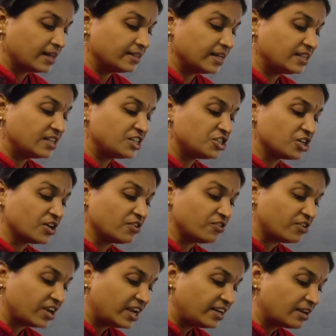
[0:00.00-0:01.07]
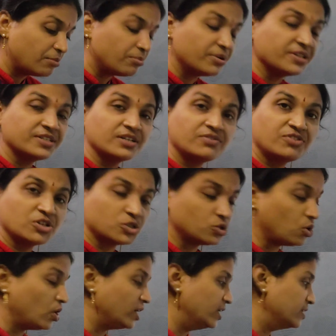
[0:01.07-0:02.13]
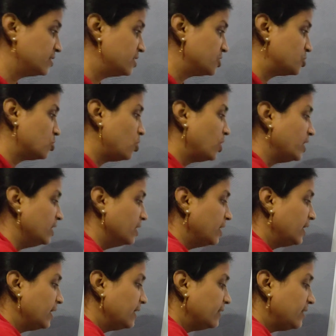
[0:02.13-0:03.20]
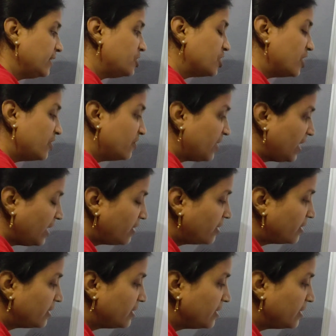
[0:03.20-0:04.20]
Then they generate and preserve the soils. The soil they generate,